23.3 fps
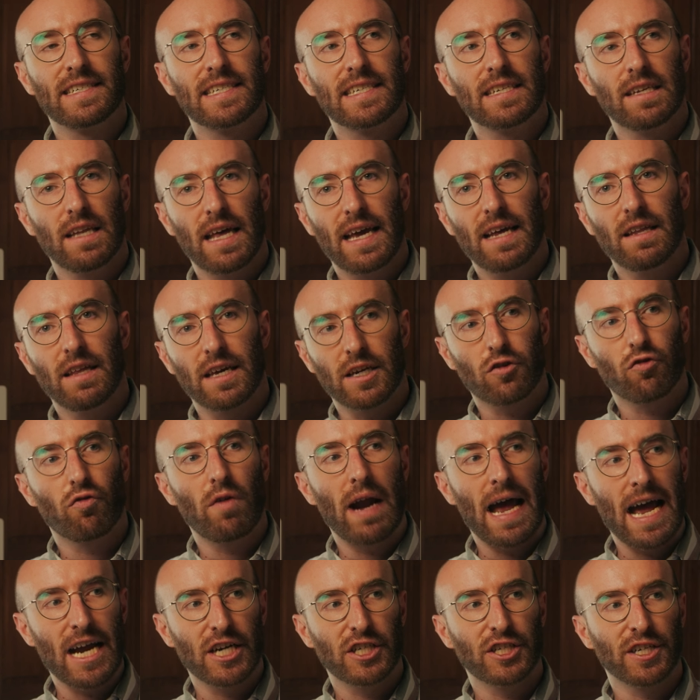sleigh like
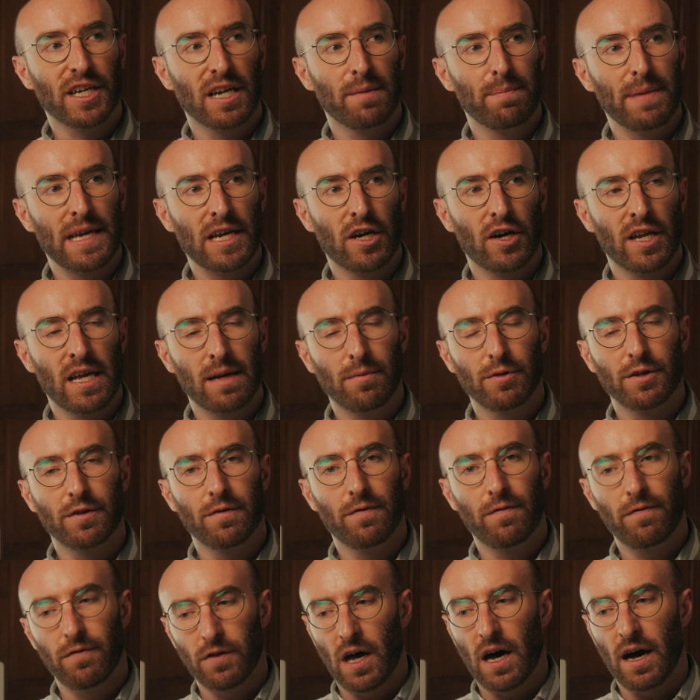crashing and being unable to
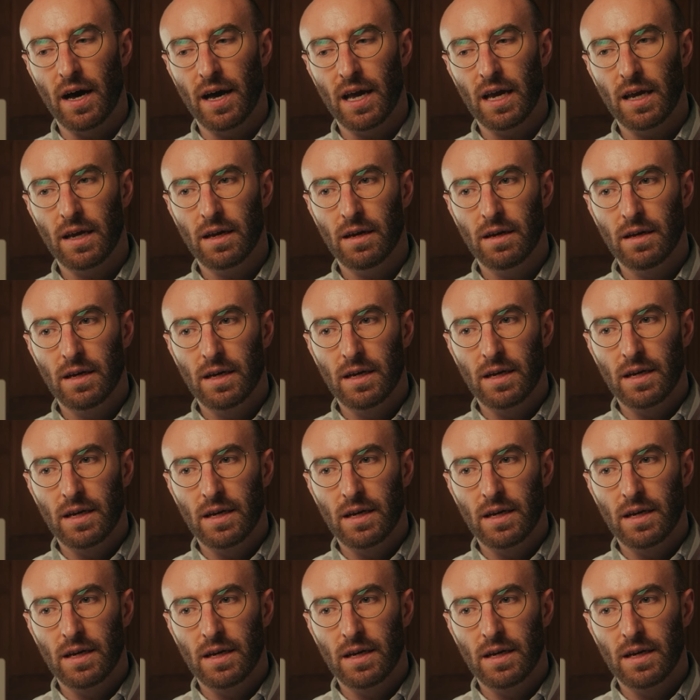fly